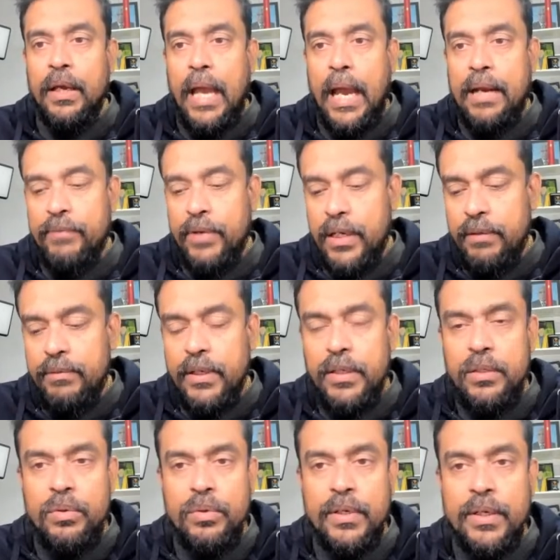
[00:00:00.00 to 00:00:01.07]
And whenever
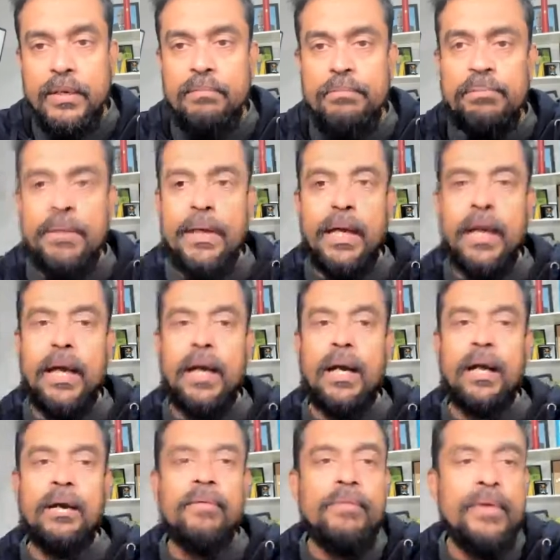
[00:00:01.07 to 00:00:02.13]
you compare
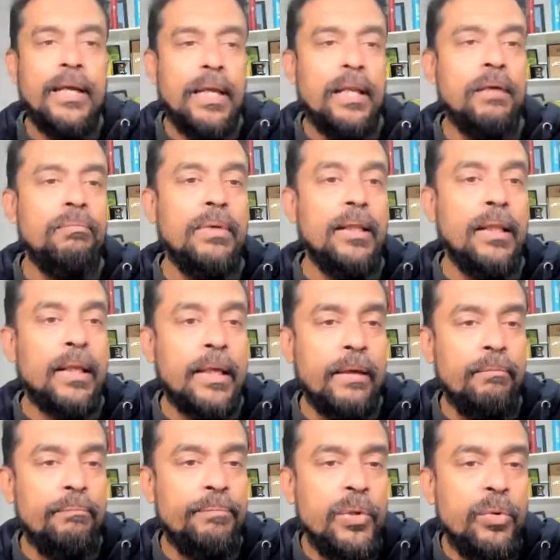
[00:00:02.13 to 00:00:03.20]
available
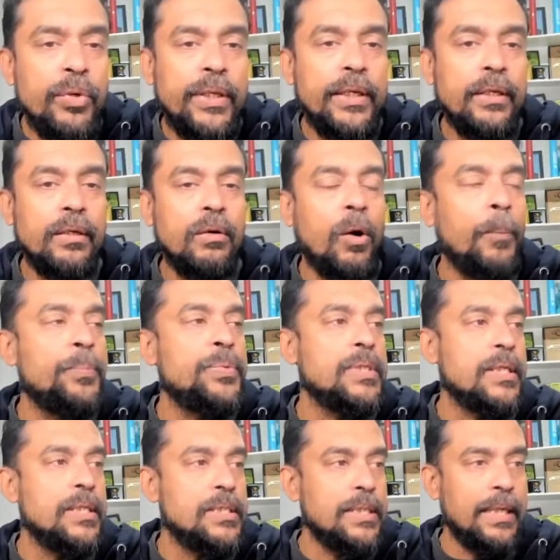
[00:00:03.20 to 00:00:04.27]
computing
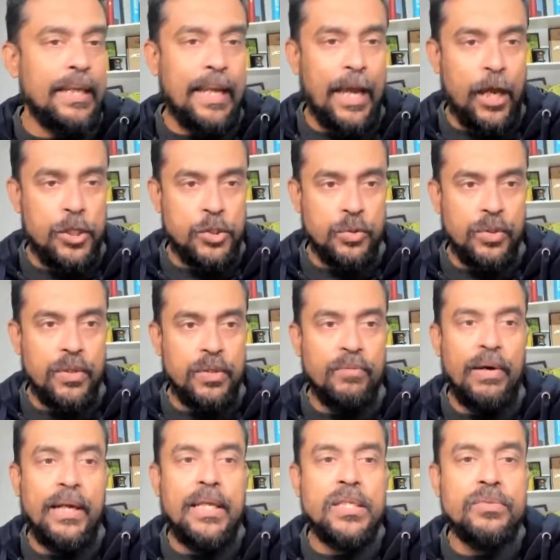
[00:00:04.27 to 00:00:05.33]
options in Azure,
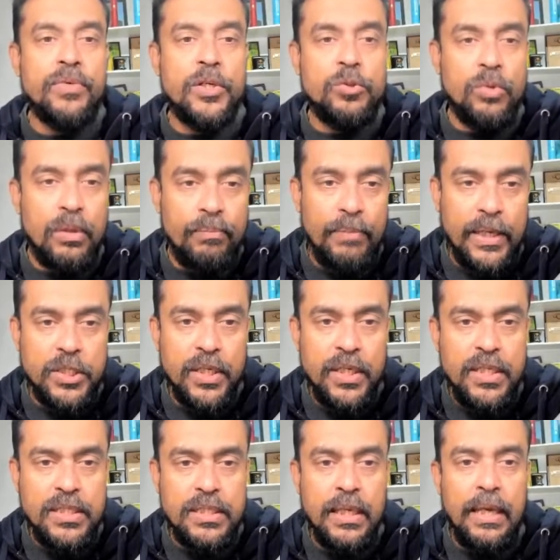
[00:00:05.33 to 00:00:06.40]
one is virtual
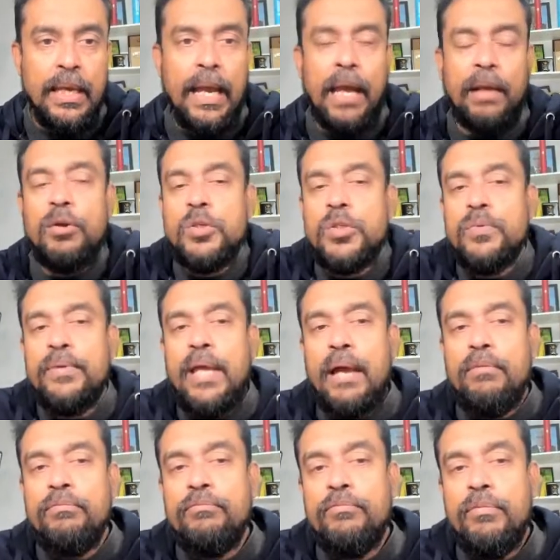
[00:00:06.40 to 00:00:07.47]
machines, and also we
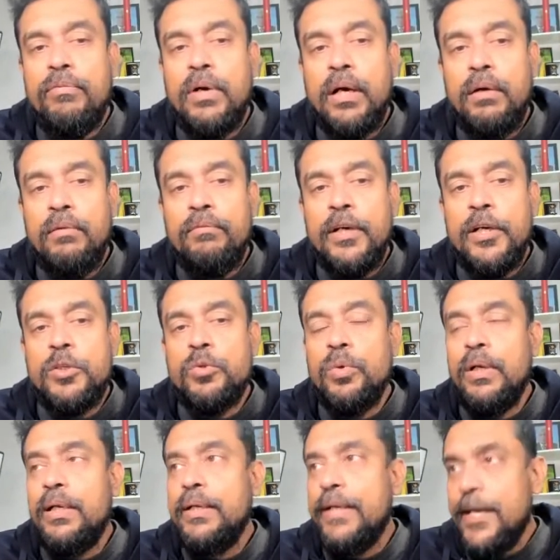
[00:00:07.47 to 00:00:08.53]
have
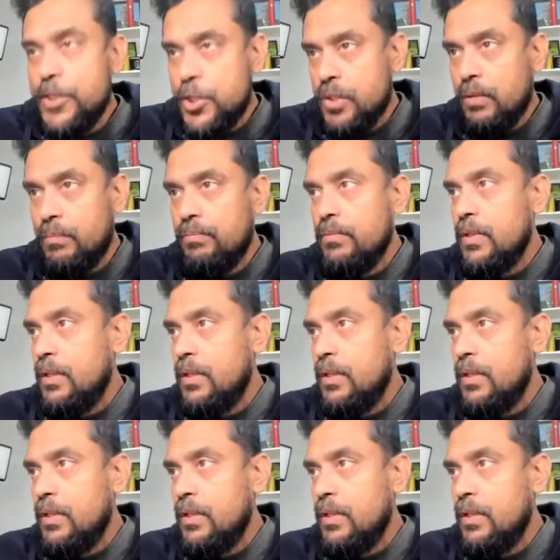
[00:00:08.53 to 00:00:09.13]
virtual desktop.